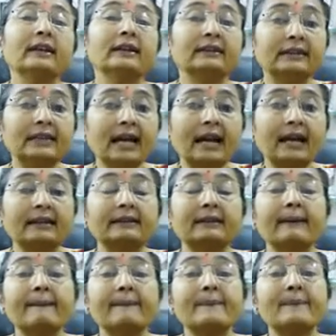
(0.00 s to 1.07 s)
that
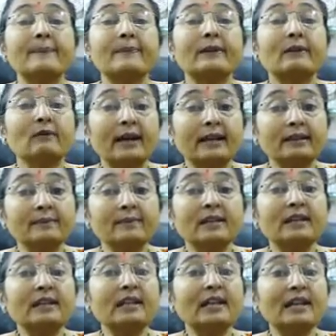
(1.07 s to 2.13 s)
vitamin
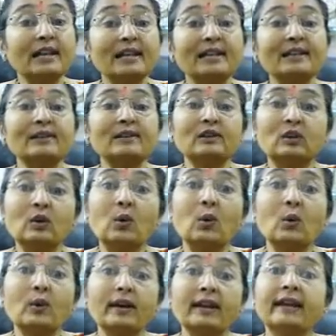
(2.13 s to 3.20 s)
D is low
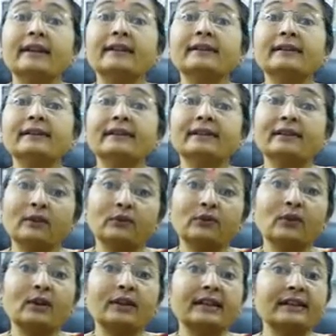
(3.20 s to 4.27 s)
in
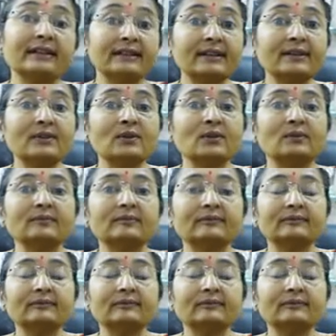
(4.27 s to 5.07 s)
nephrotic syndrome.